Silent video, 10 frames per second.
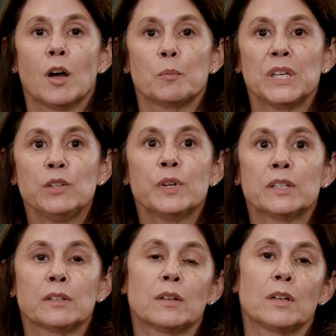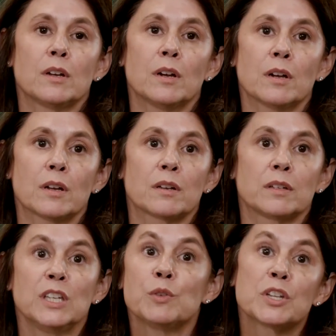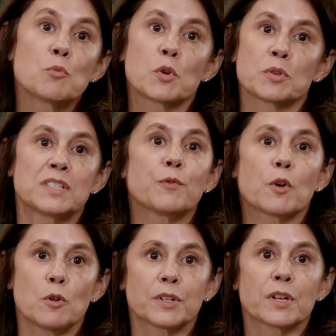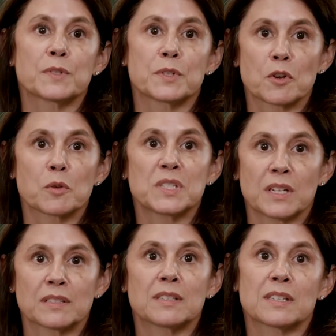even in the most difficult of circumstances.